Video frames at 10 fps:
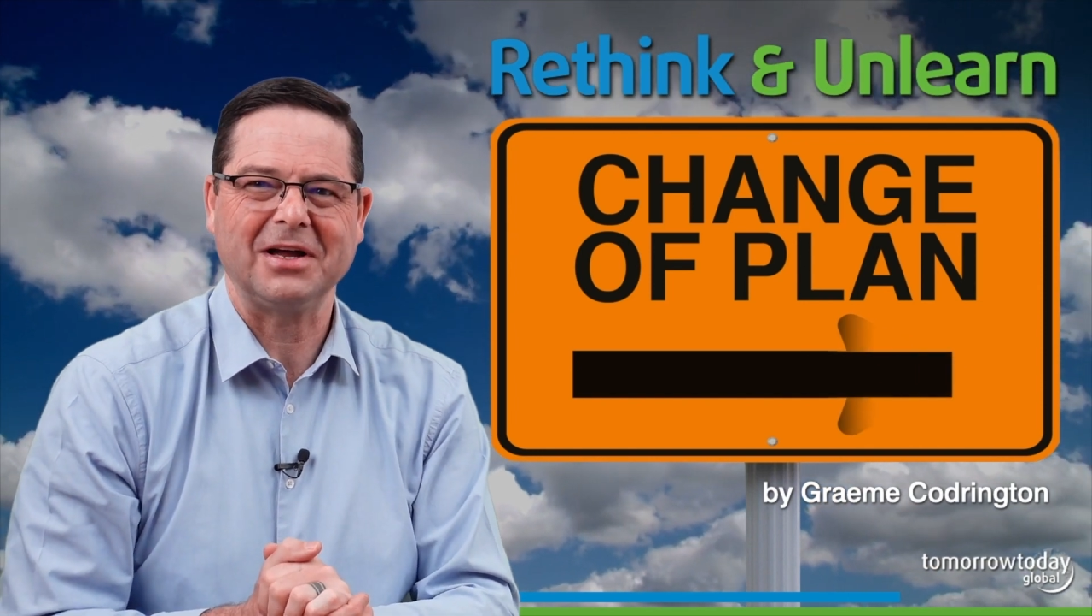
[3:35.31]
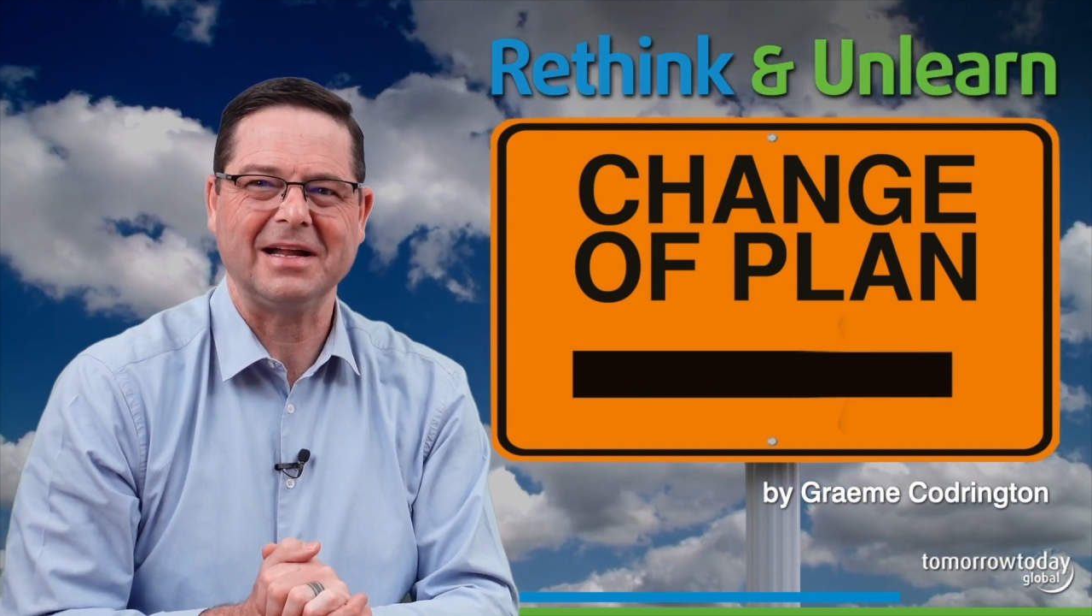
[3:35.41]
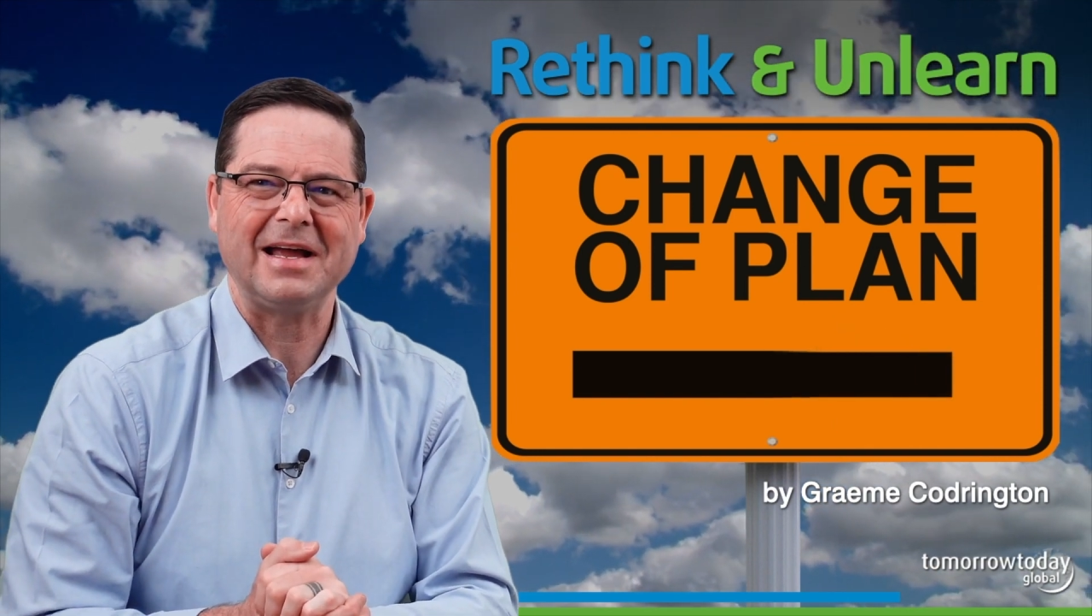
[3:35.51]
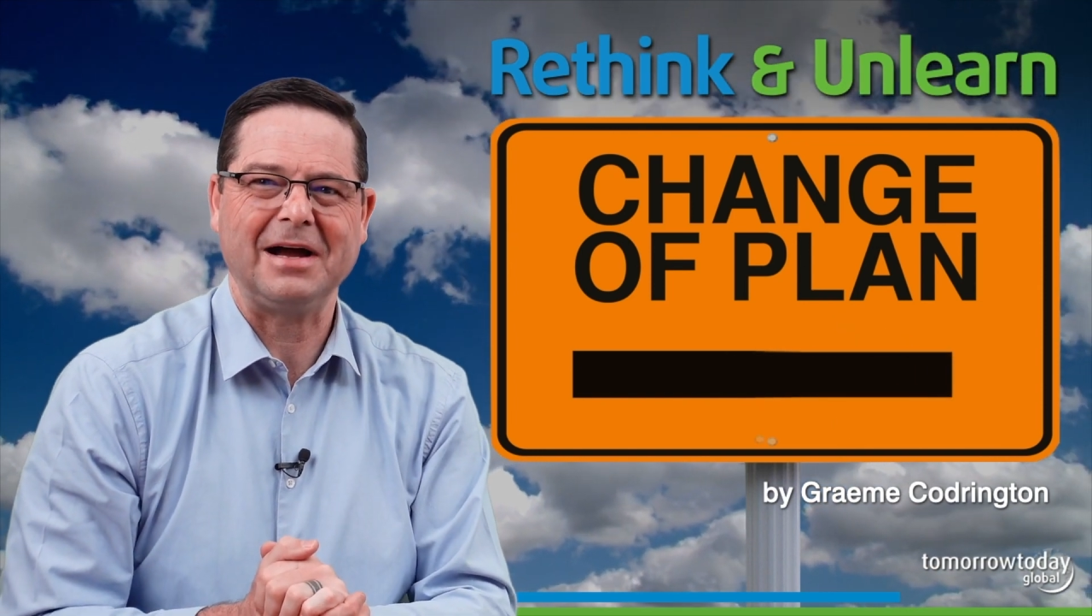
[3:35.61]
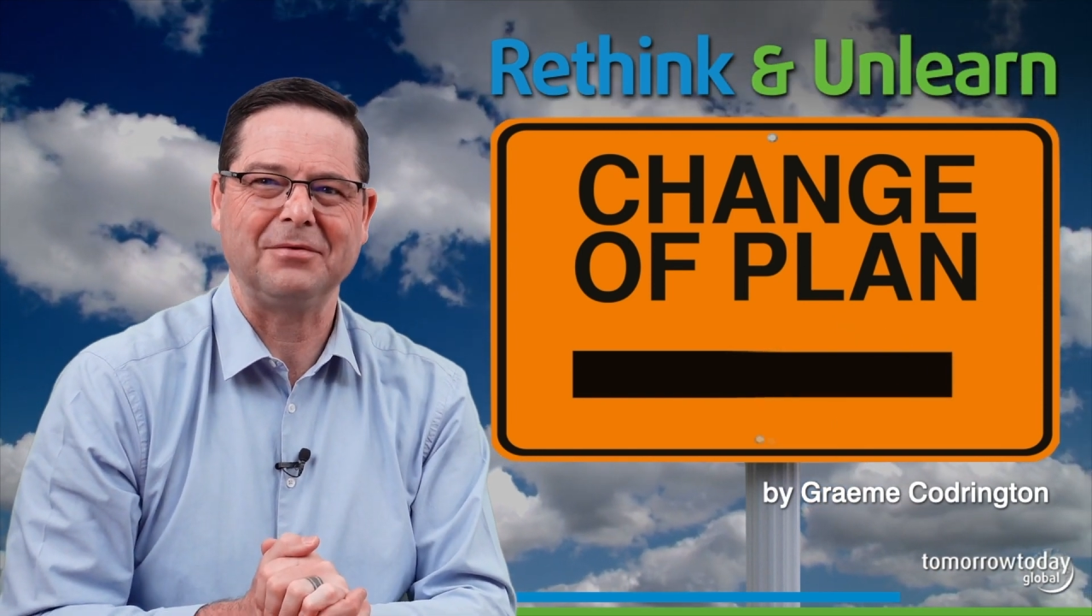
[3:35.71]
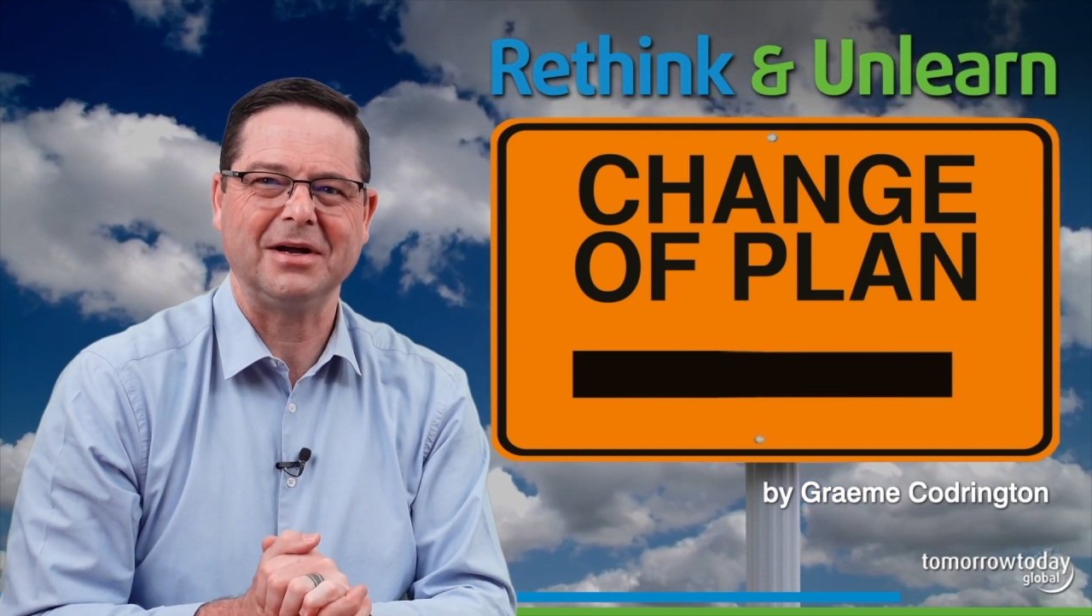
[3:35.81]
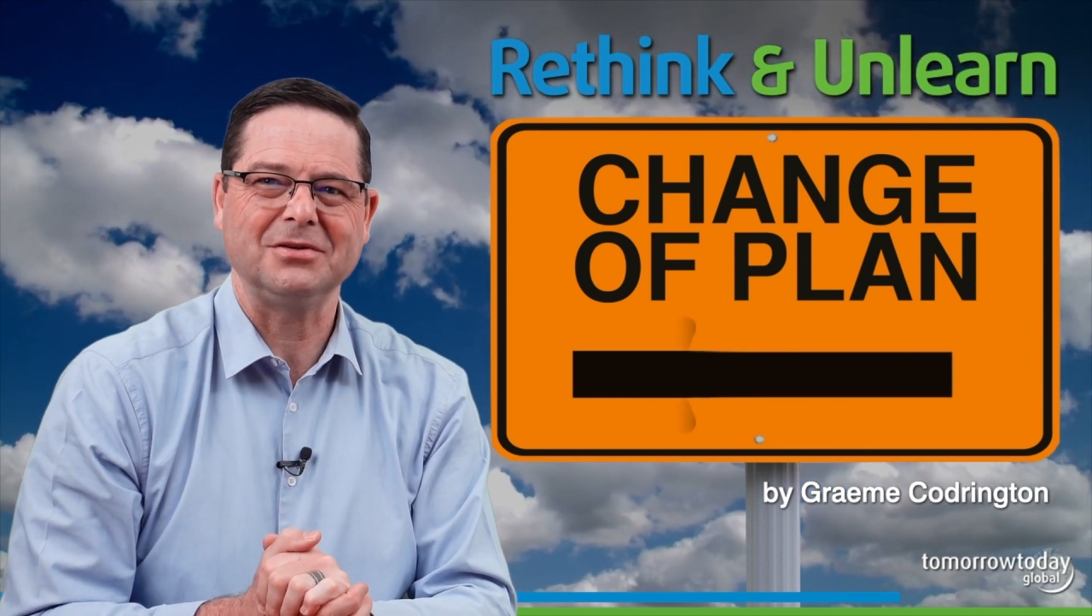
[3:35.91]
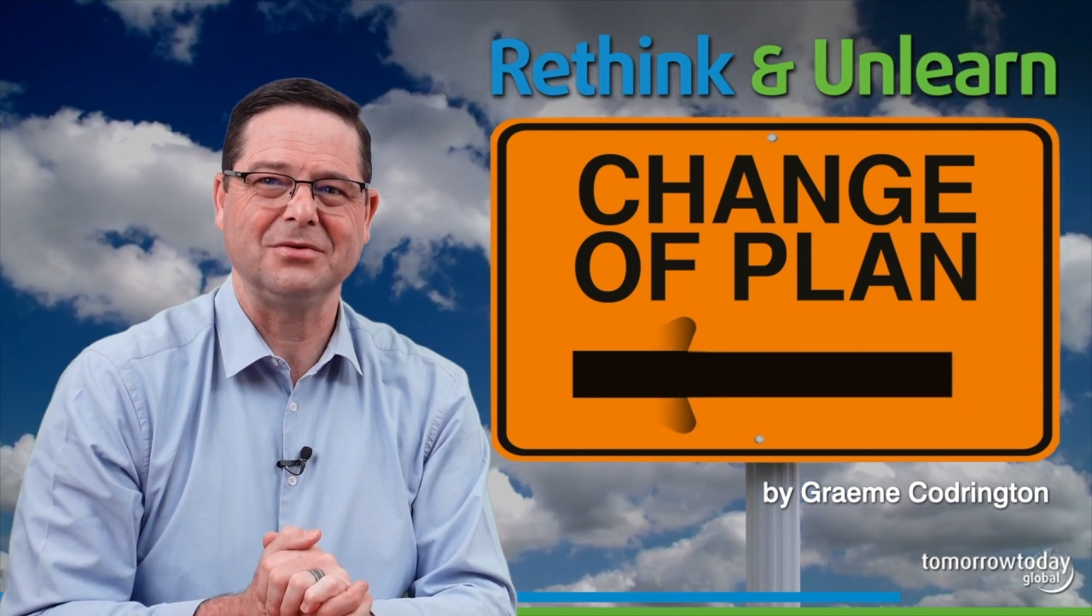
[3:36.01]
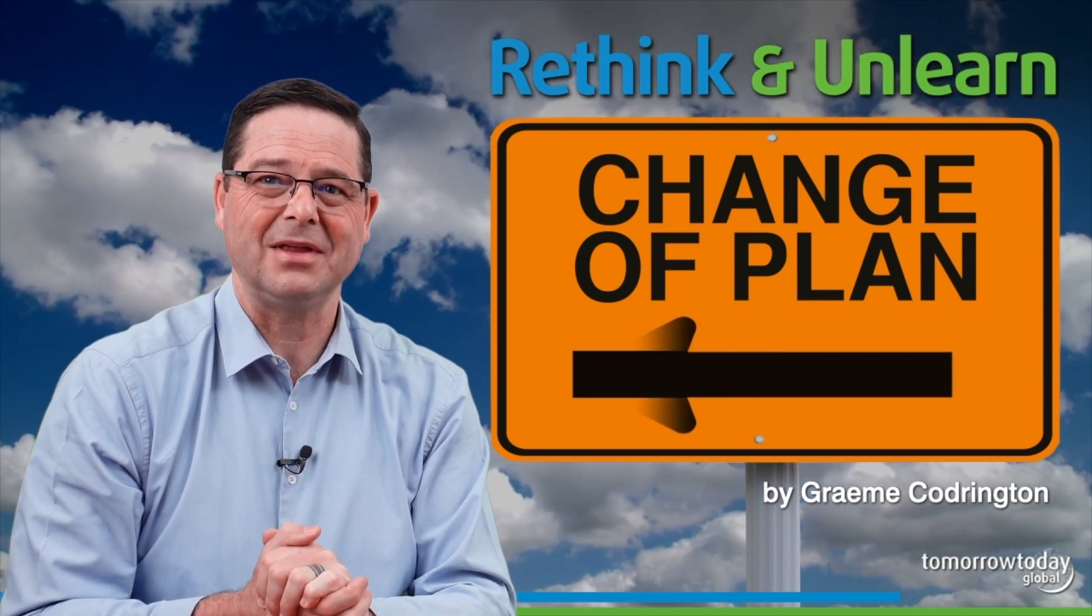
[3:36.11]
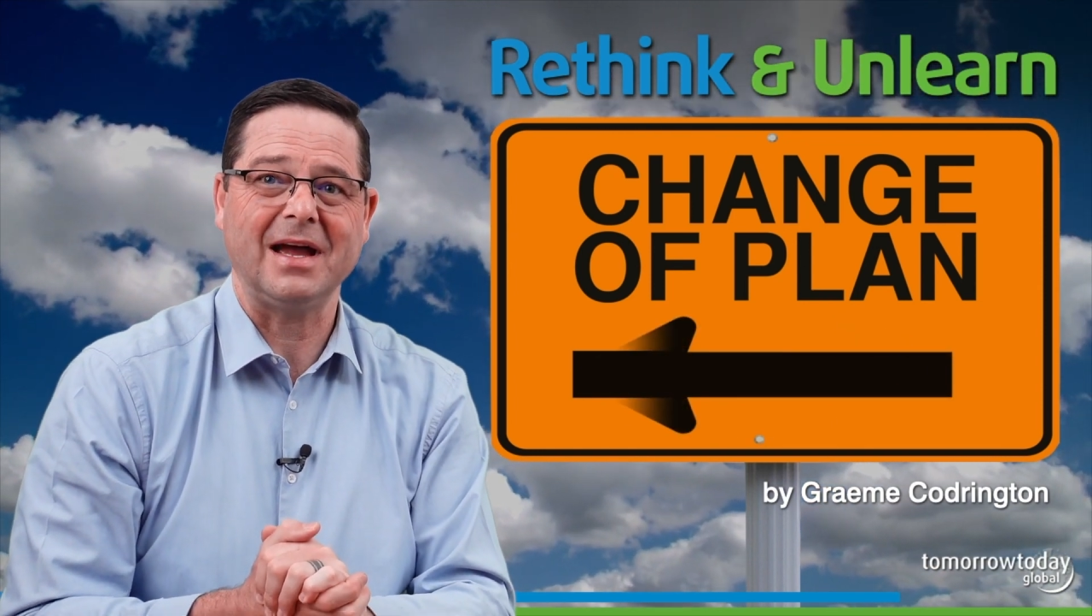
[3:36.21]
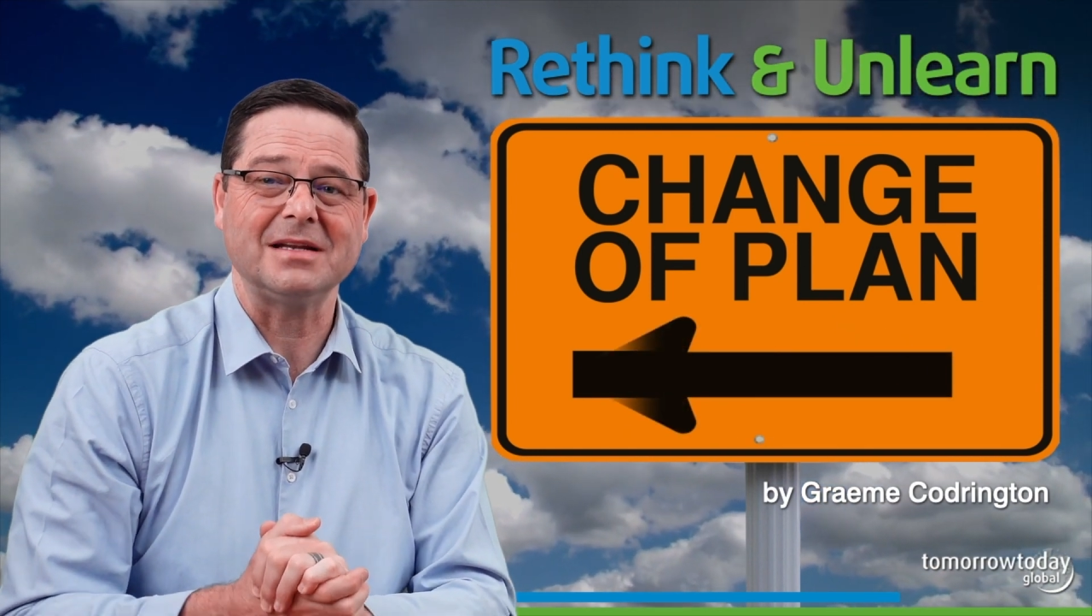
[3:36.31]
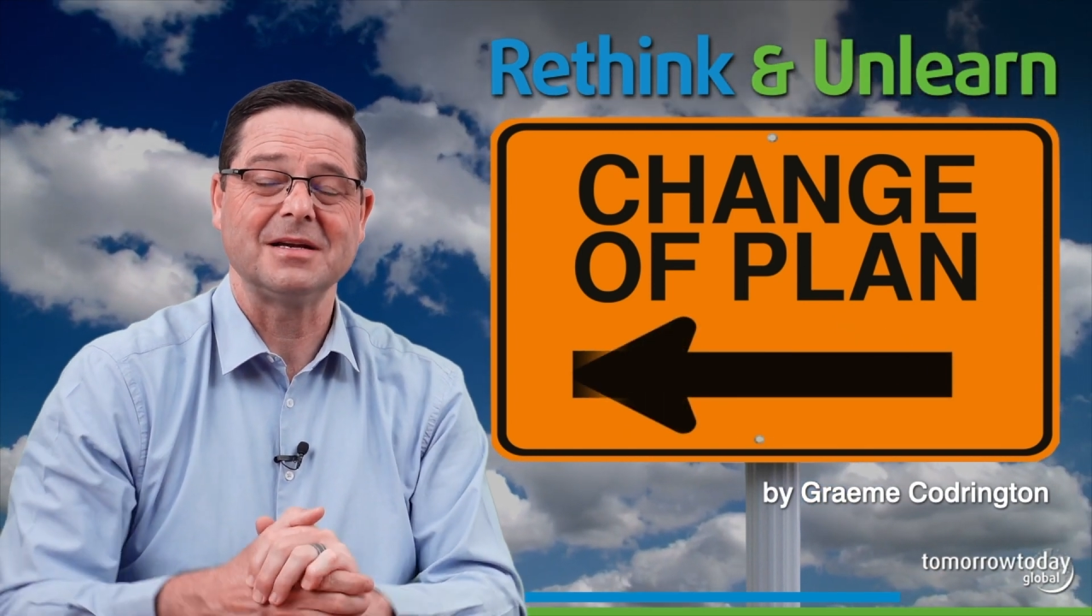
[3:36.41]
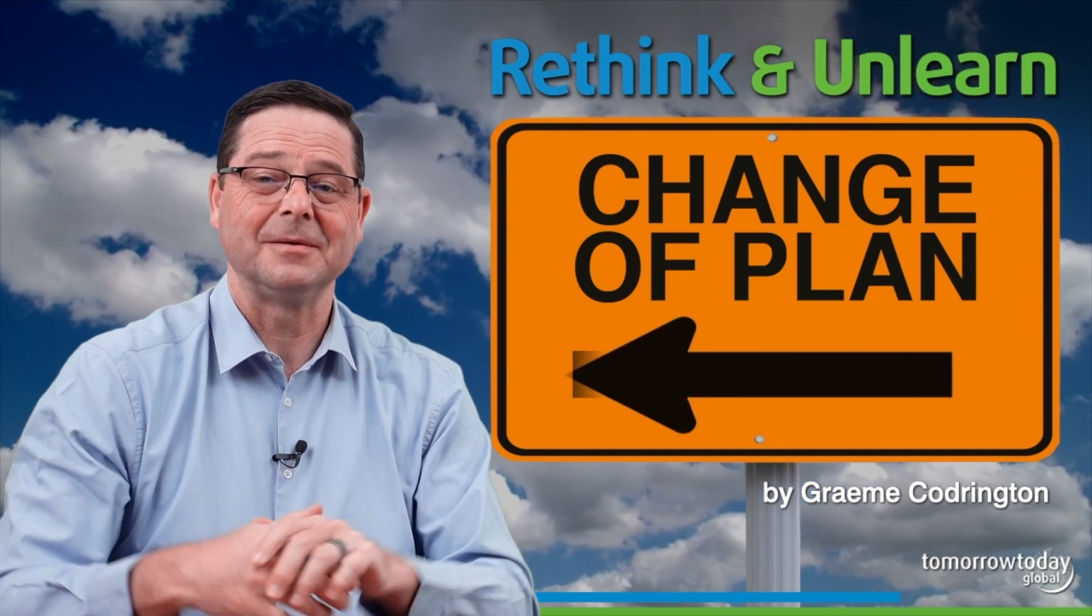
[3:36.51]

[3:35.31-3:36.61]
out how I do that.